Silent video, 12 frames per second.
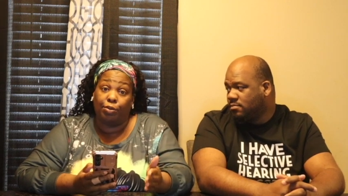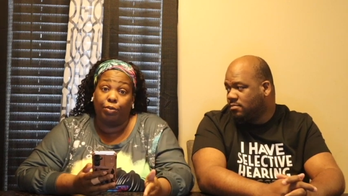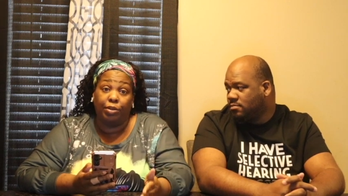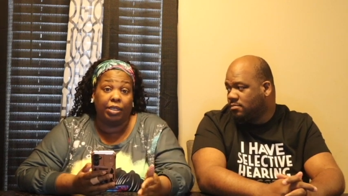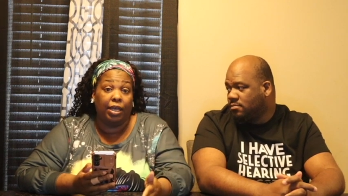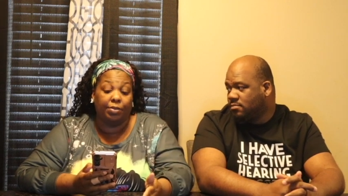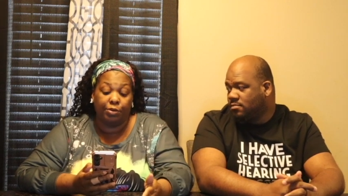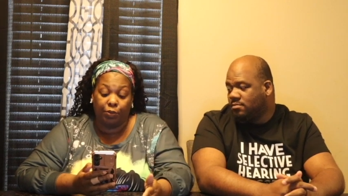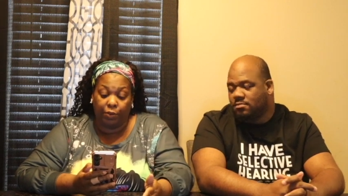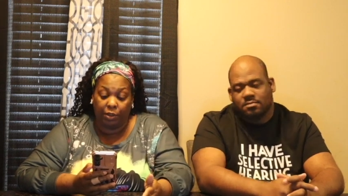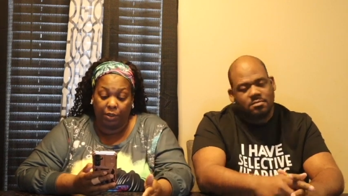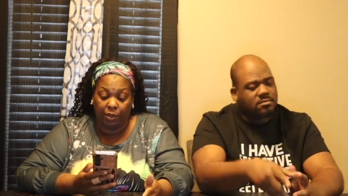Speaker 1: three times a
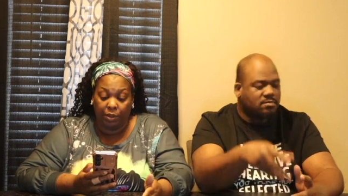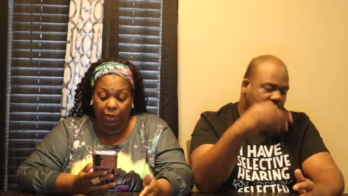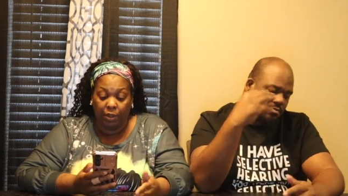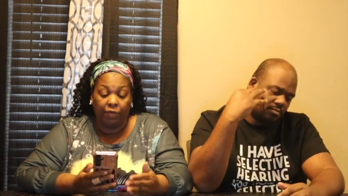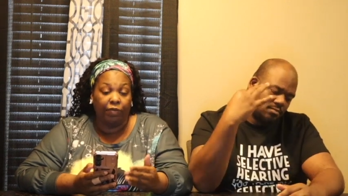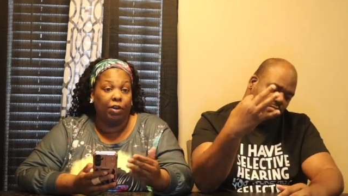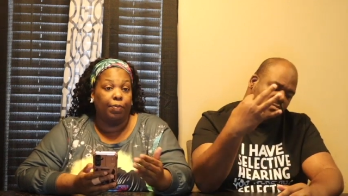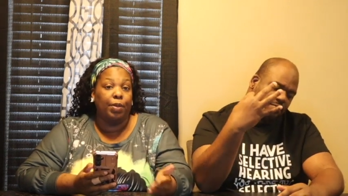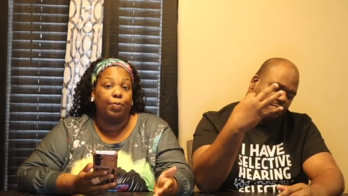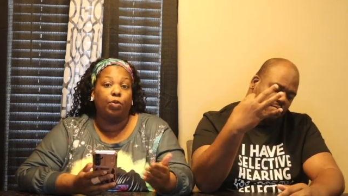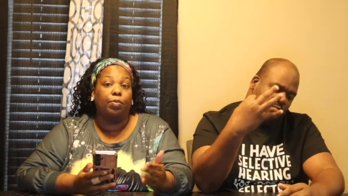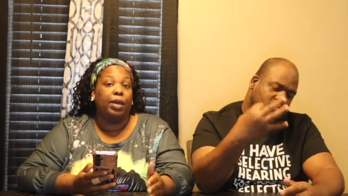week. For the
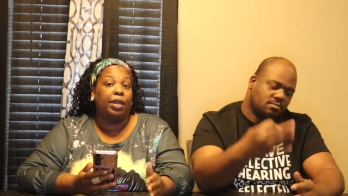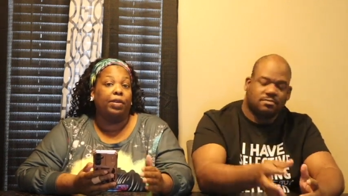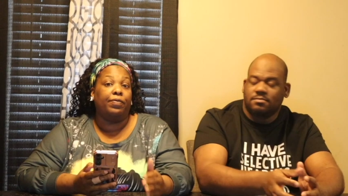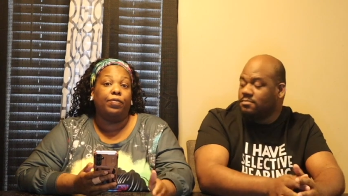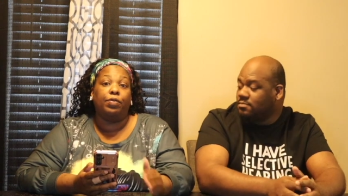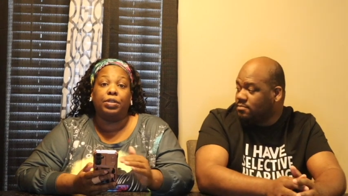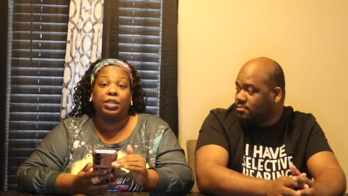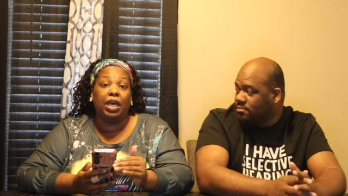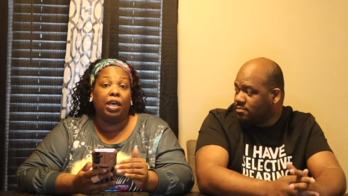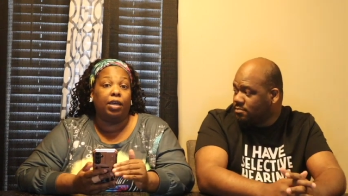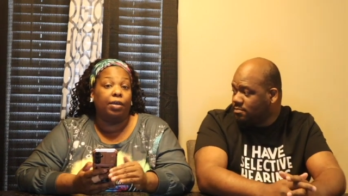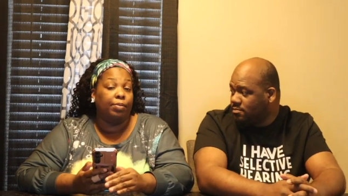people who making it full
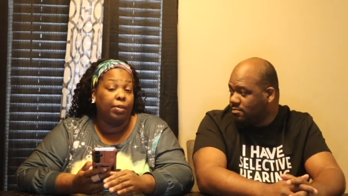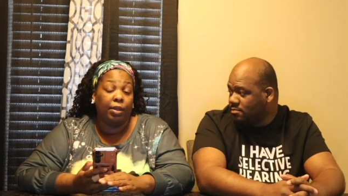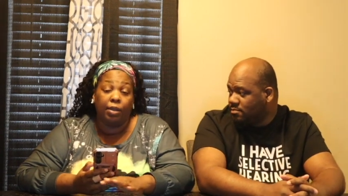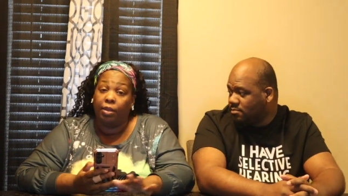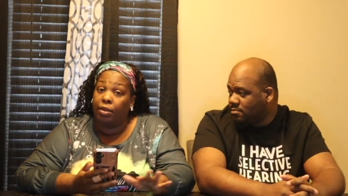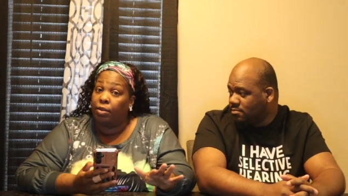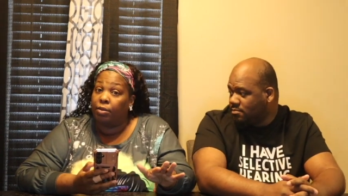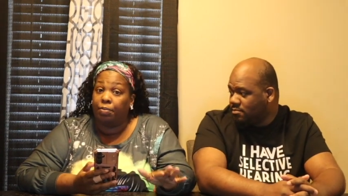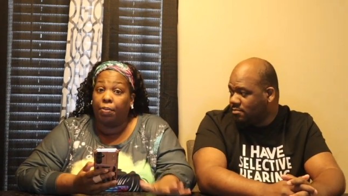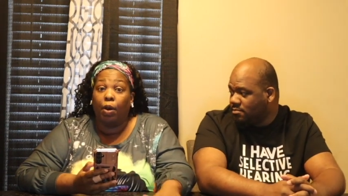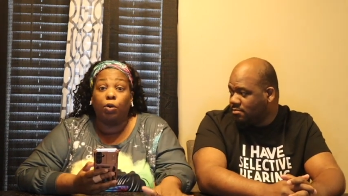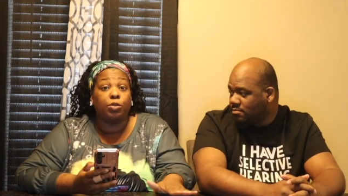time,
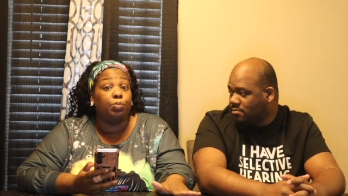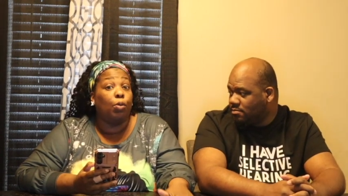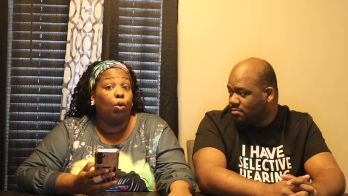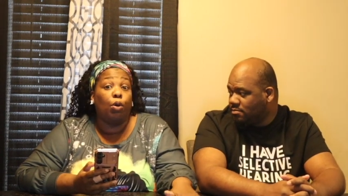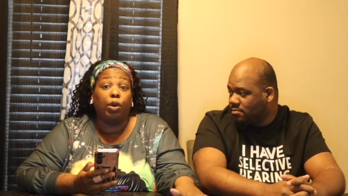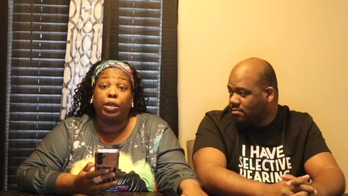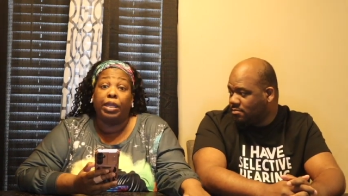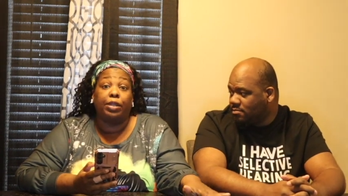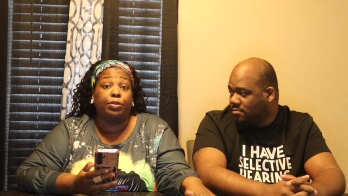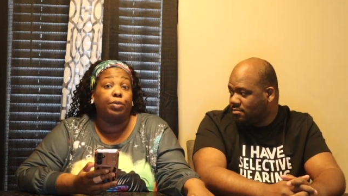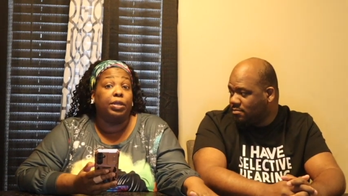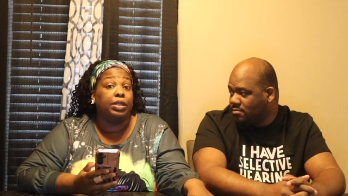post more
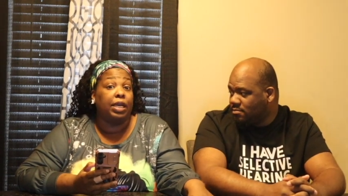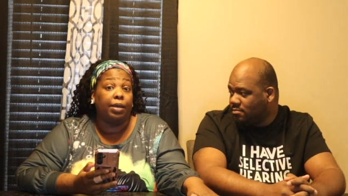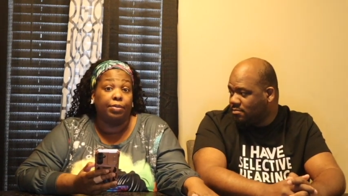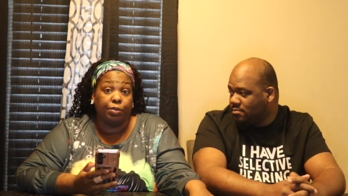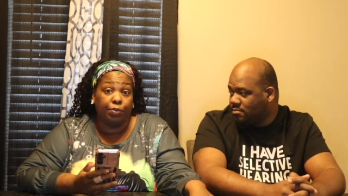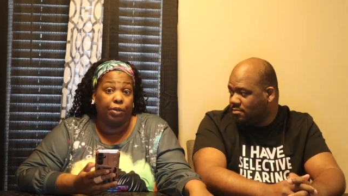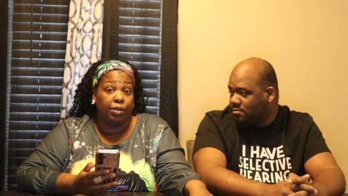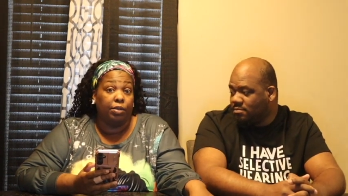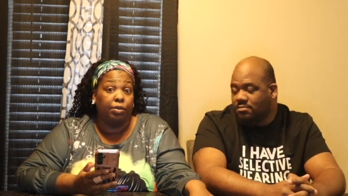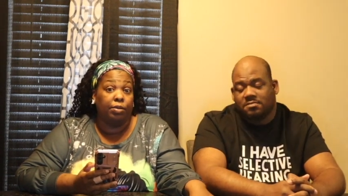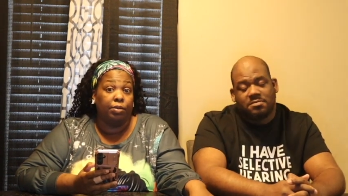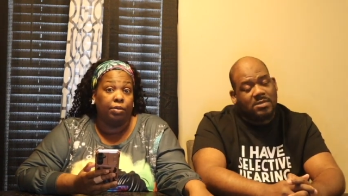than three times a week.
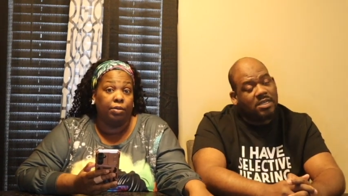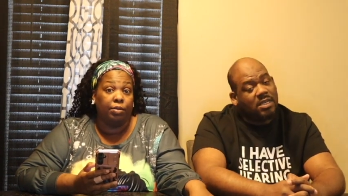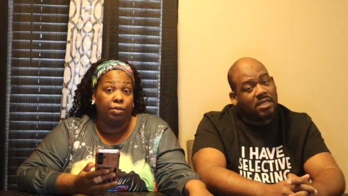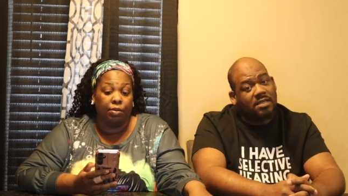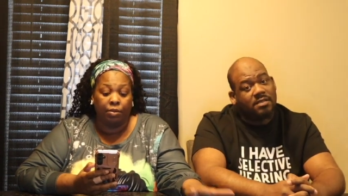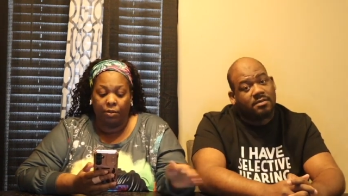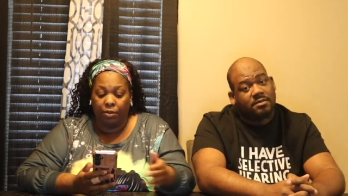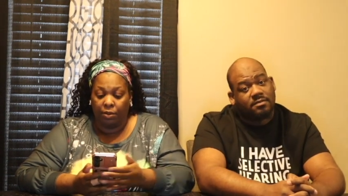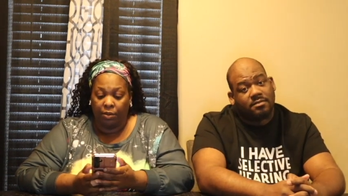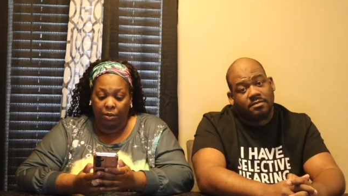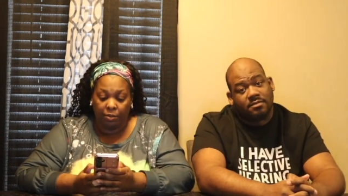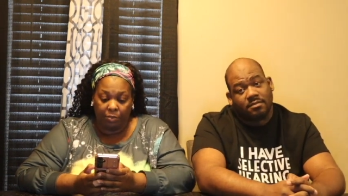
Speaker 2: Yes.
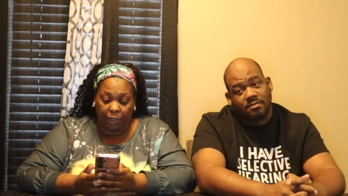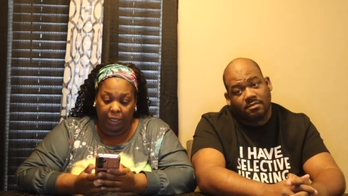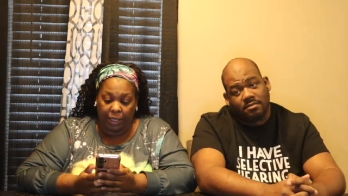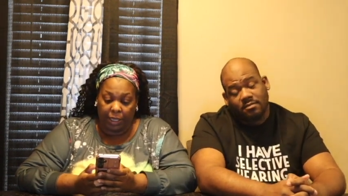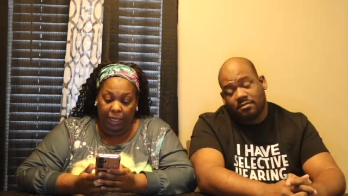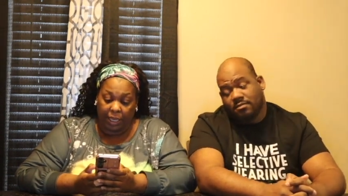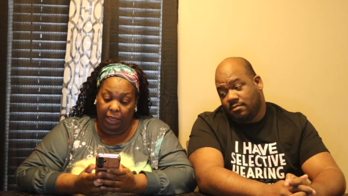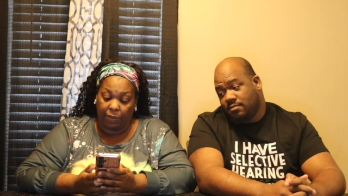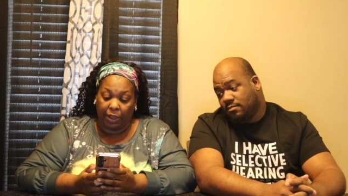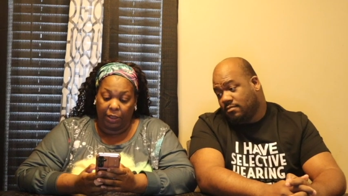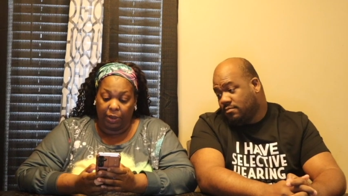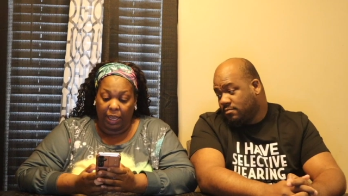
Speaker 1: But
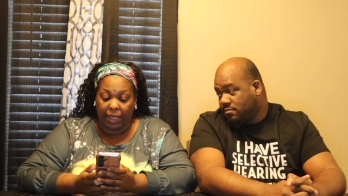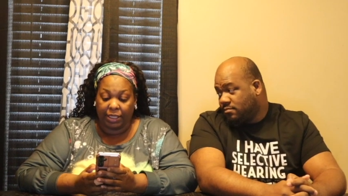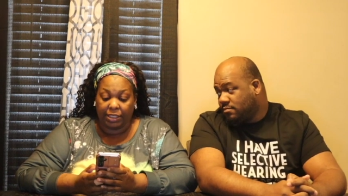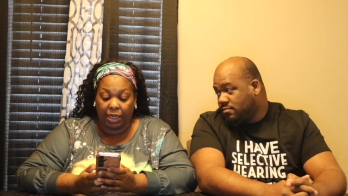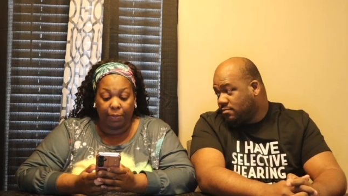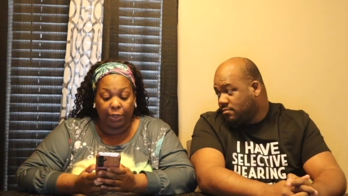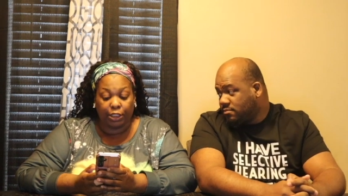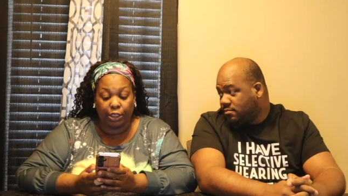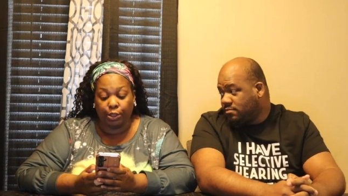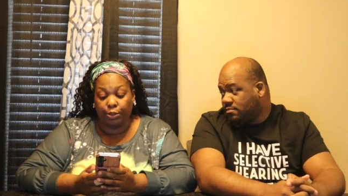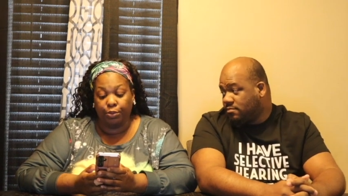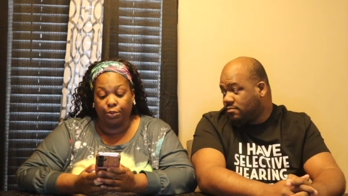anyway, you guys, number
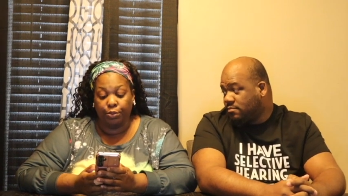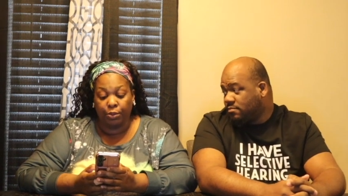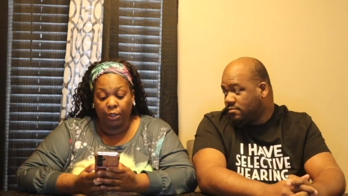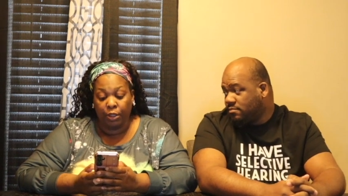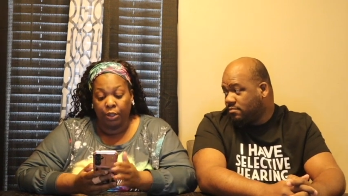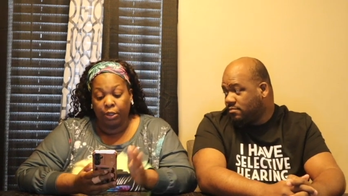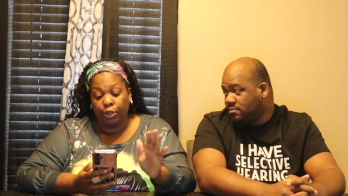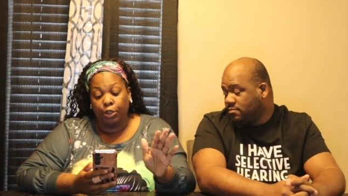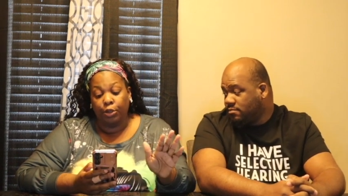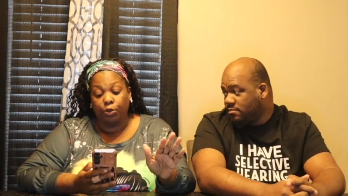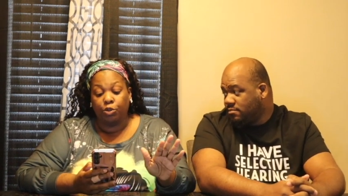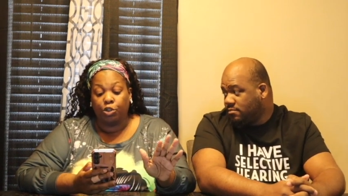two,
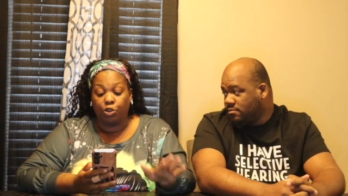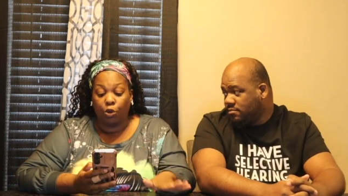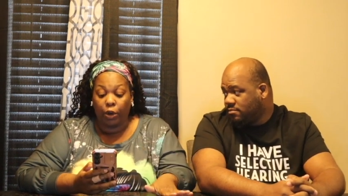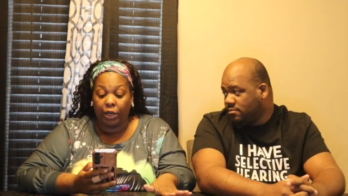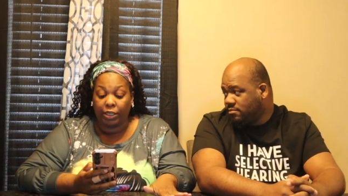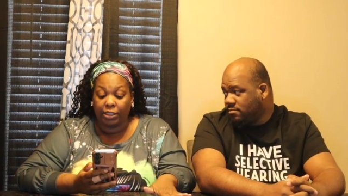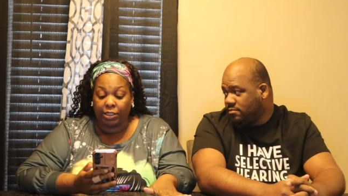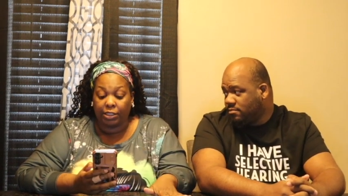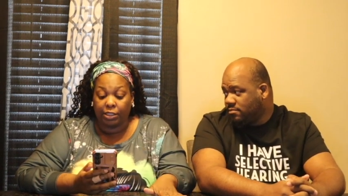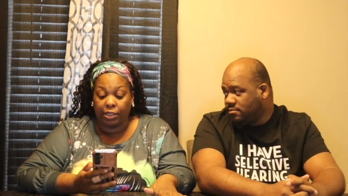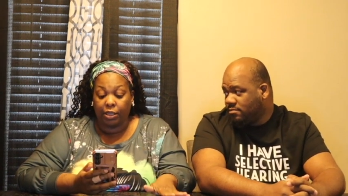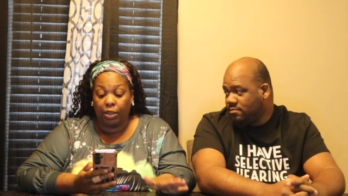use shorts
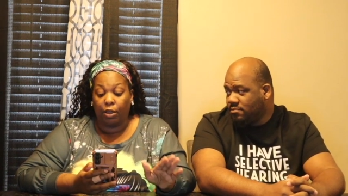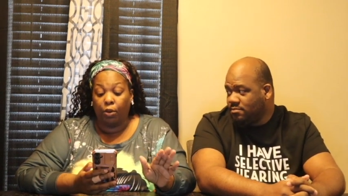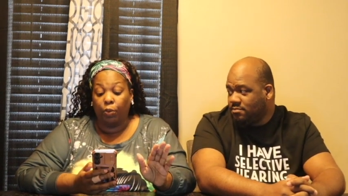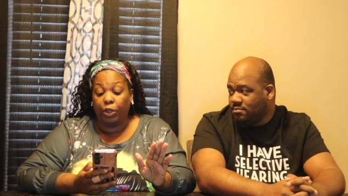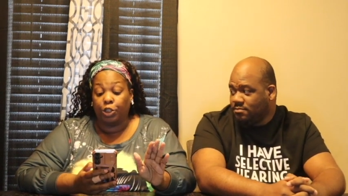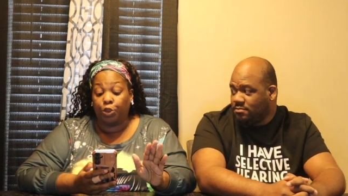with